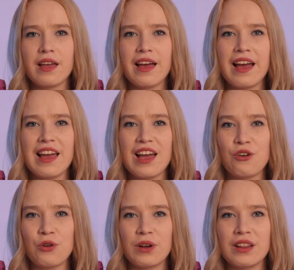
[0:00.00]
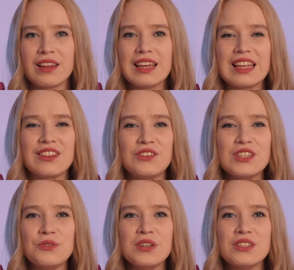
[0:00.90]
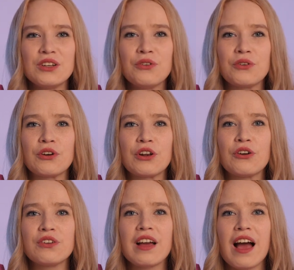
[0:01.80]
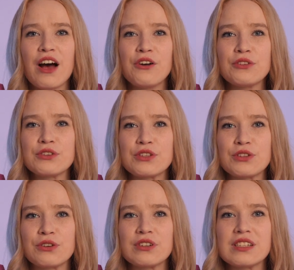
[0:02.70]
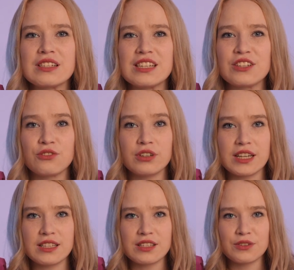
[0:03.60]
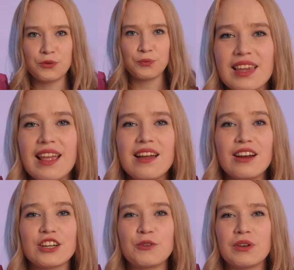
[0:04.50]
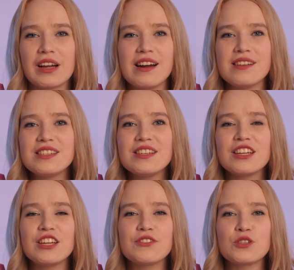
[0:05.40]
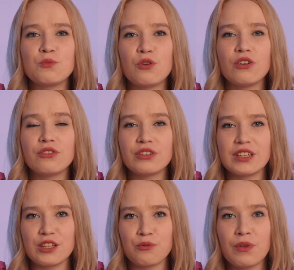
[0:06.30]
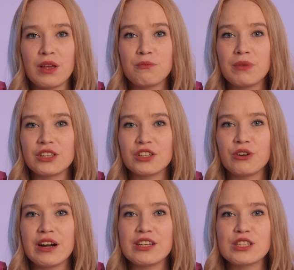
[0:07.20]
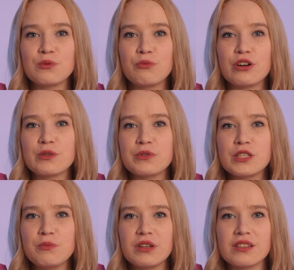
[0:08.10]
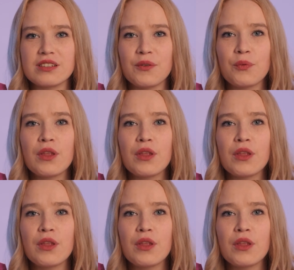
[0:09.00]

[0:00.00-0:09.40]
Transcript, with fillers: Hi everyone! In this video we will learn how to store seed phrase. Cryptocurrency gives more freedom, but requires more responsibility.